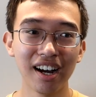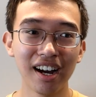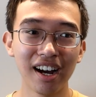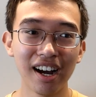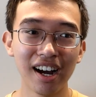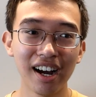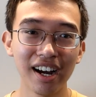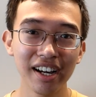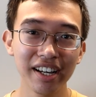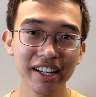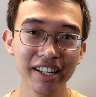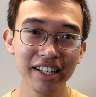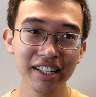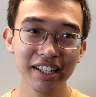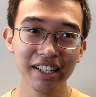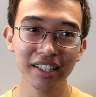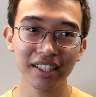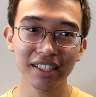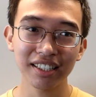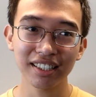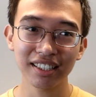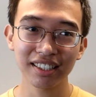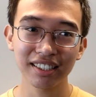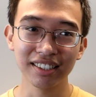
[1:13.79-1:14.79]

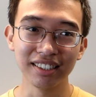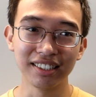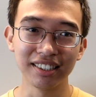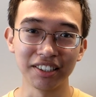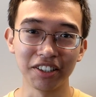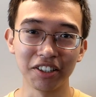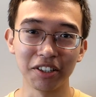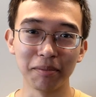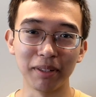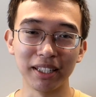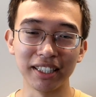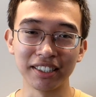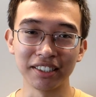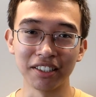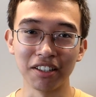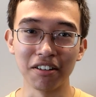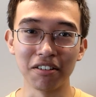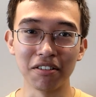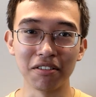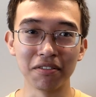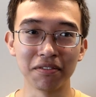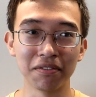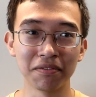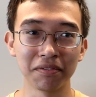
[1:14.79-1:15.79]
I consider
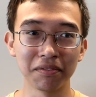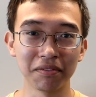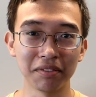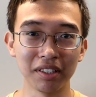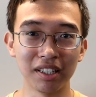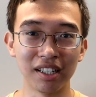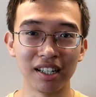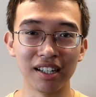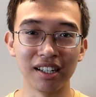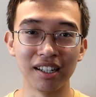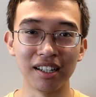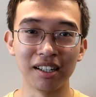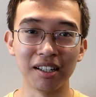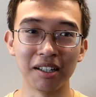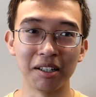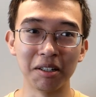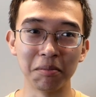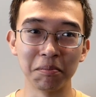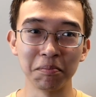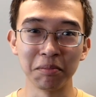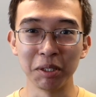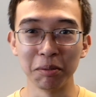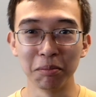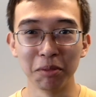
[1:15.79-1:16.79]
myself a
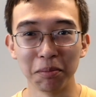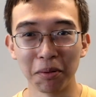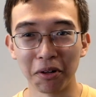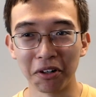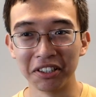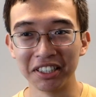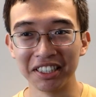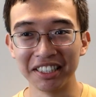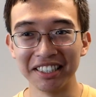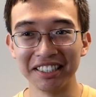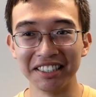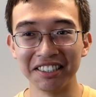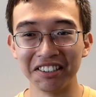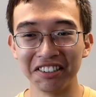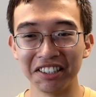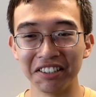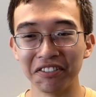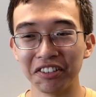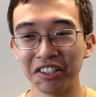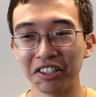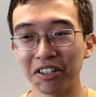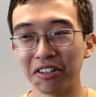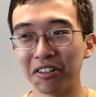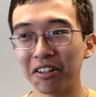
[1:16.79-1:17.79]
people person,
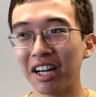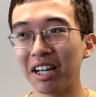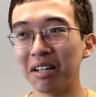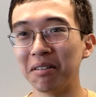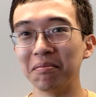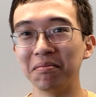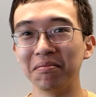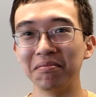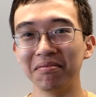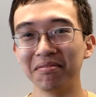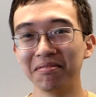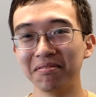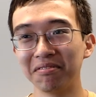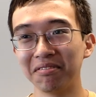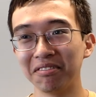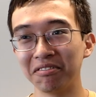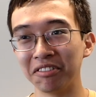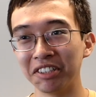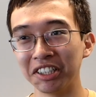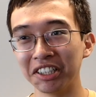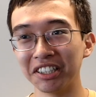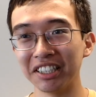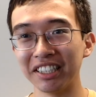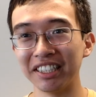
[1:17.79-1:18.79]
even though I'm
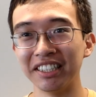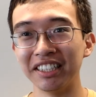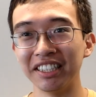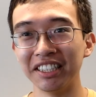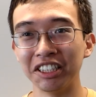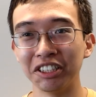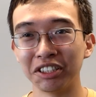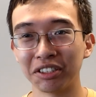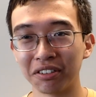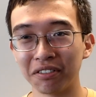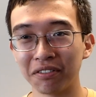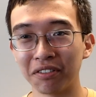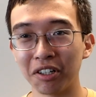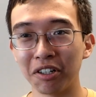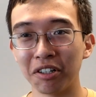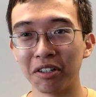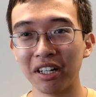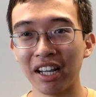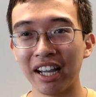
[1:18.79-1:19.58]
really an introvert.